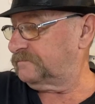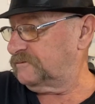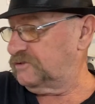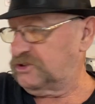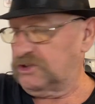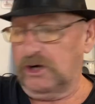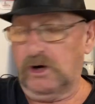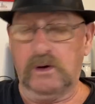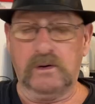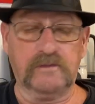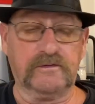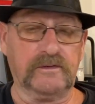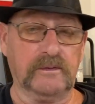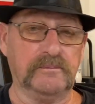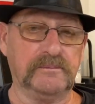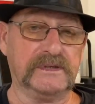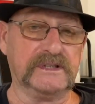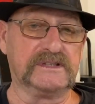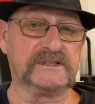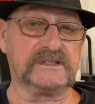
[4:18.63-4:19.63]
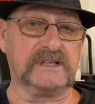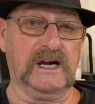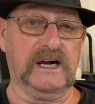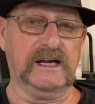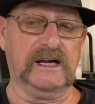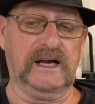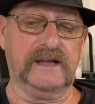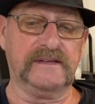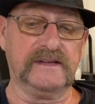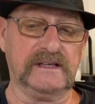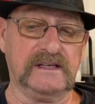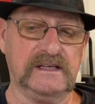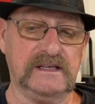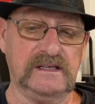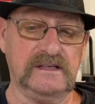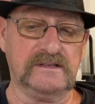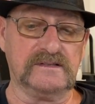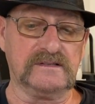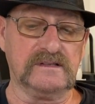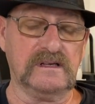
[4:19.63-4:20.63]
Joe from Big Sky. I think
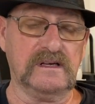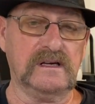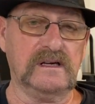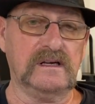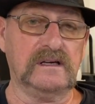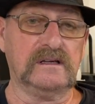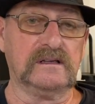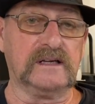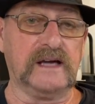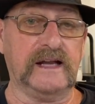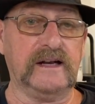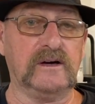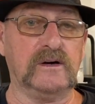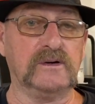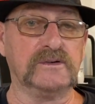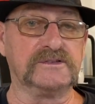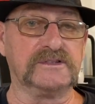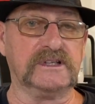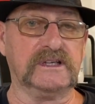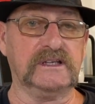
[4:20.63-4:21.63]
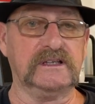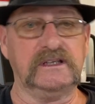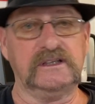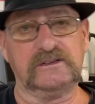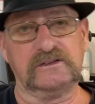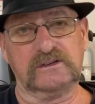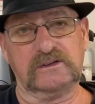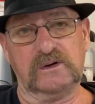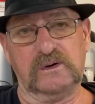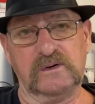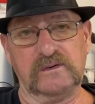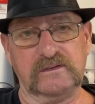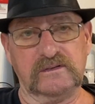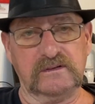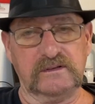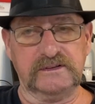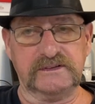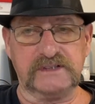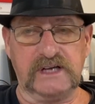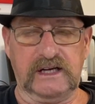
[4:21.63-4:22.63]
he's kind of hosting it. He took
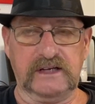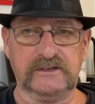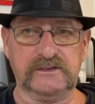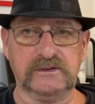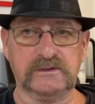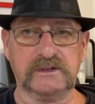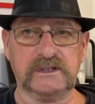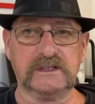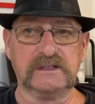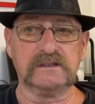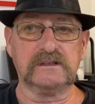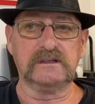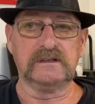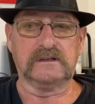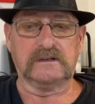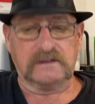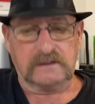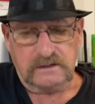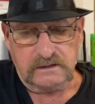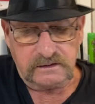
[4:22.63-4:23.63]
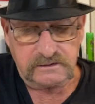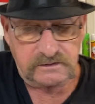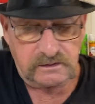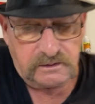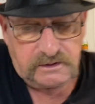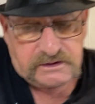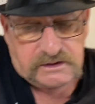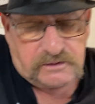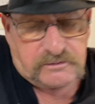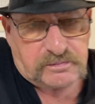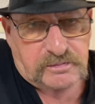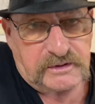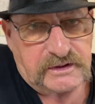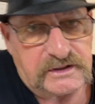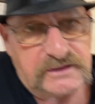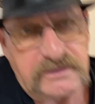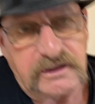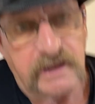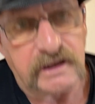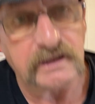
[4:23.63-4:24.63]
over. He's kind of doing it. So he seems pretty
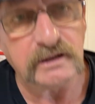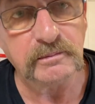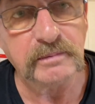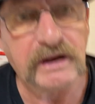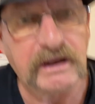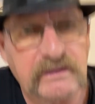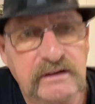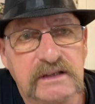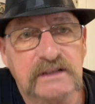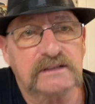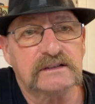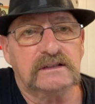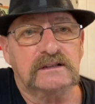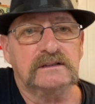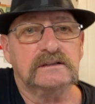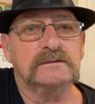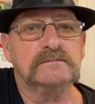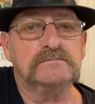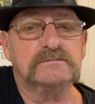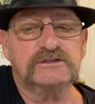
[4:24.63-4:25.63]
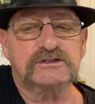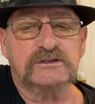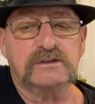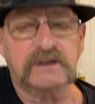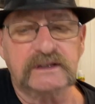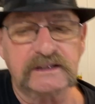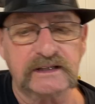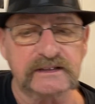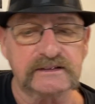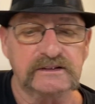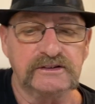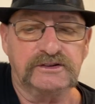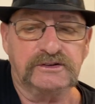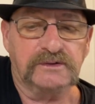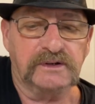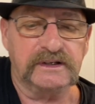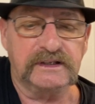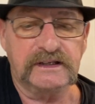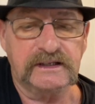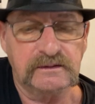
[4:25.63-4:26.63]
excited about it. So I'd like to
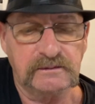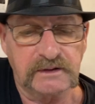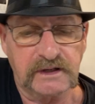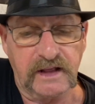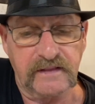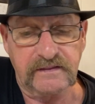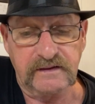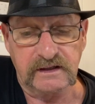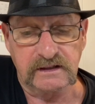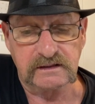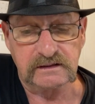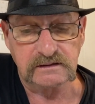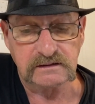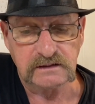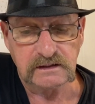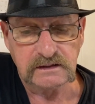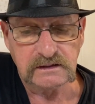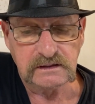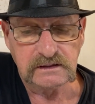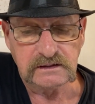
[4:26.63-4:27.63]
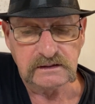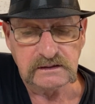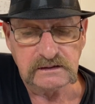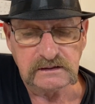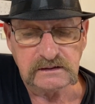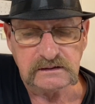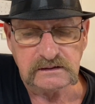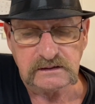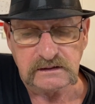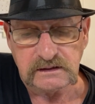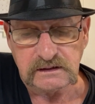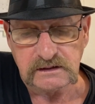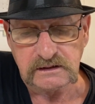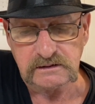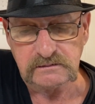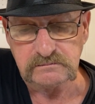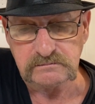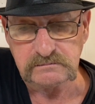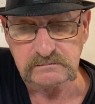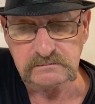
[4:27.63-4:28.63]
join that one, I think.
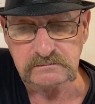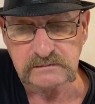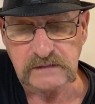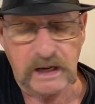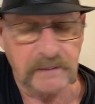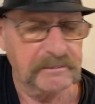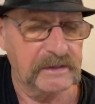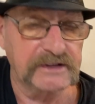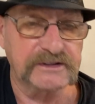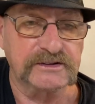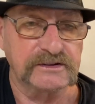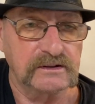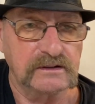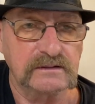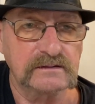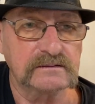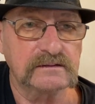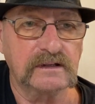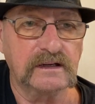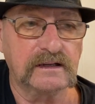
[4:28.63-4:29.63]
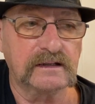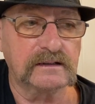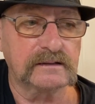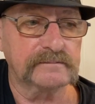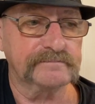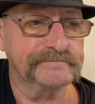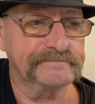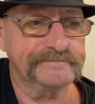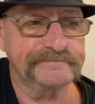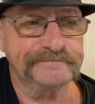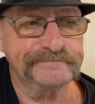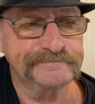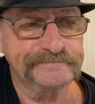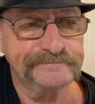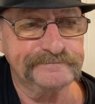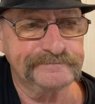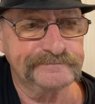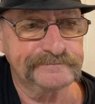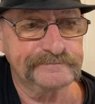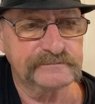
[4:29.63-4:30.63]
I'm not sure.
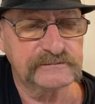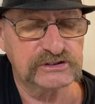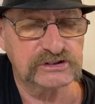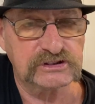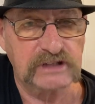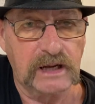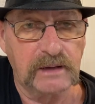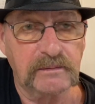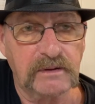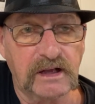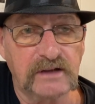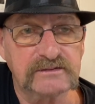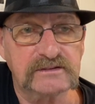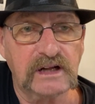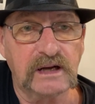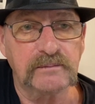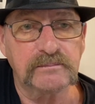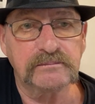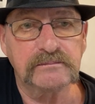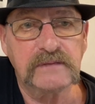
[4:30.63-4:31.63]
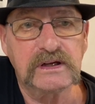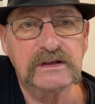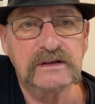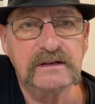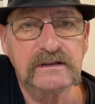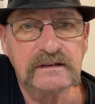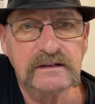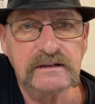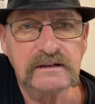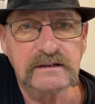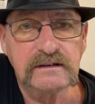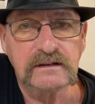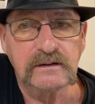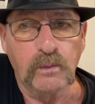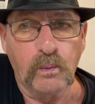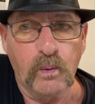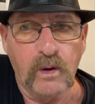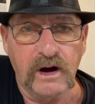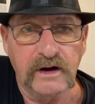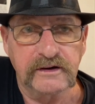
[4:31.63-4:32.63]
I'll stop
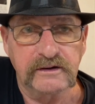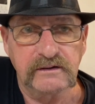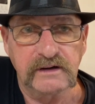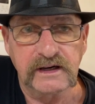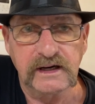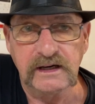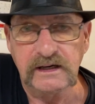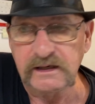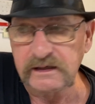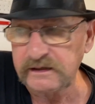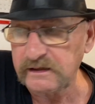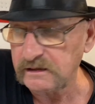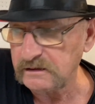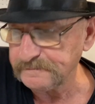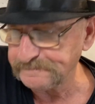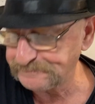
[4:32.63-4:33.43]
wandering on here.